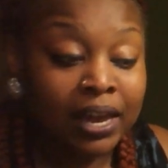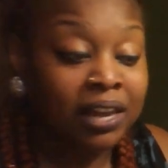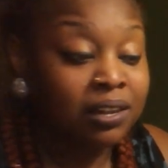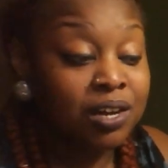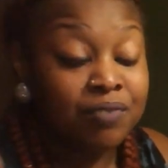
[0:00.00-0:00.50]

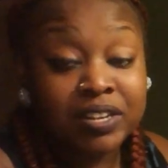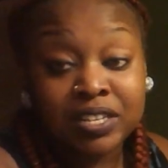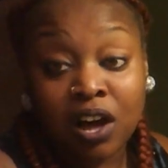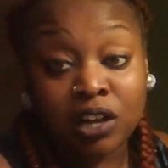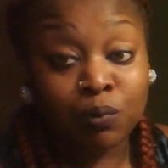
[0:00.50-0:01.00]
And love is
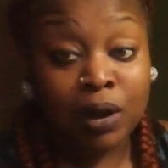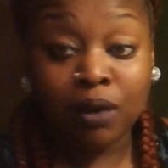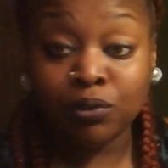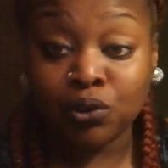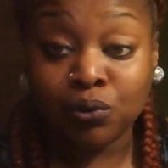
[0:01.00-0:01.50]
all
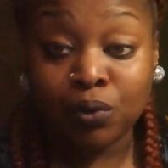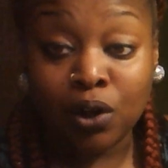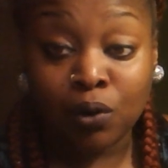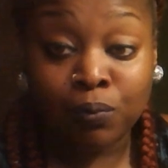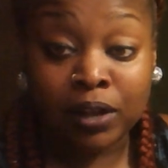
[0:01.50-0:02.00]
around you.
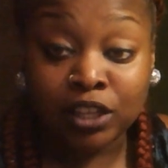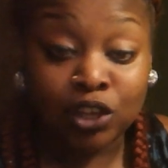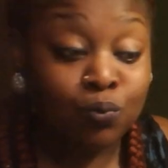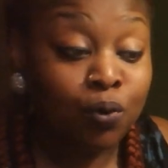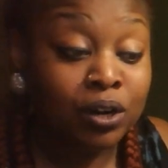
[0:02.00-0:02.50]
Whether
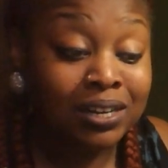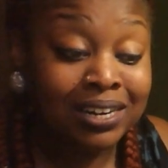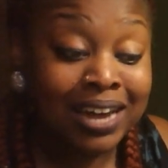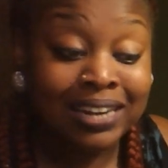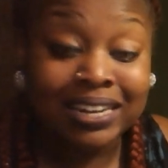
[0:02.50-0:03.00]
you want it or
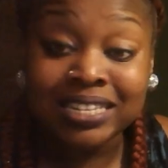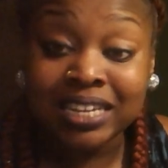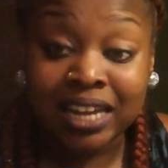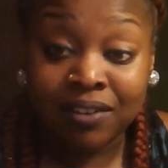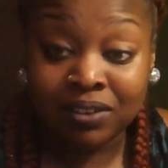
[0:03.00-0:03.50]
not, it's
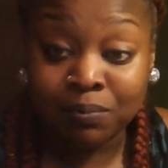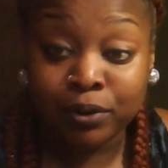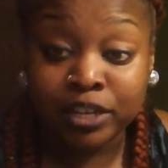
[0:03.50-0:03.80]
inevitable.